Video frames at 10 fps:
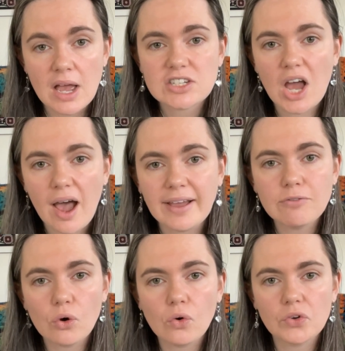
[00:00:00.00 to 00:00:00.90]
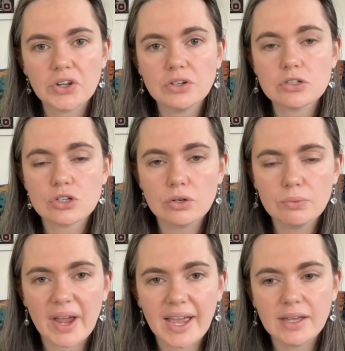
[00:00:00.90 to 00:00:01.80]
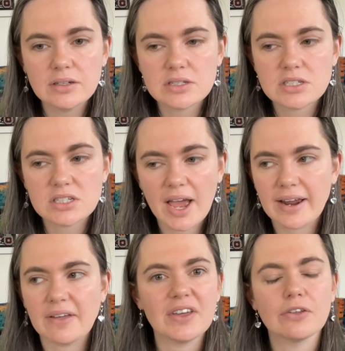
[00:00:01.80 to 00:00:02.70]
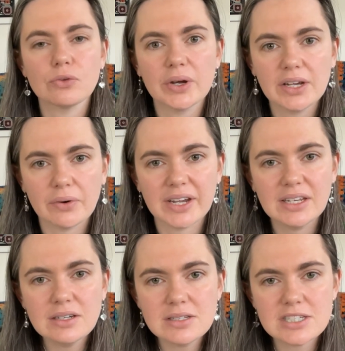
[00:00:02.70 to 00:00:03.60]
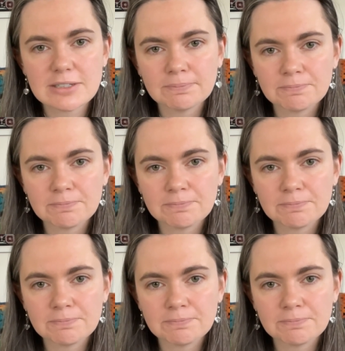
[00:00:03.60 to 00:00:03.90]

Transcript: So I have ordered 2 reds and I think 3 greens,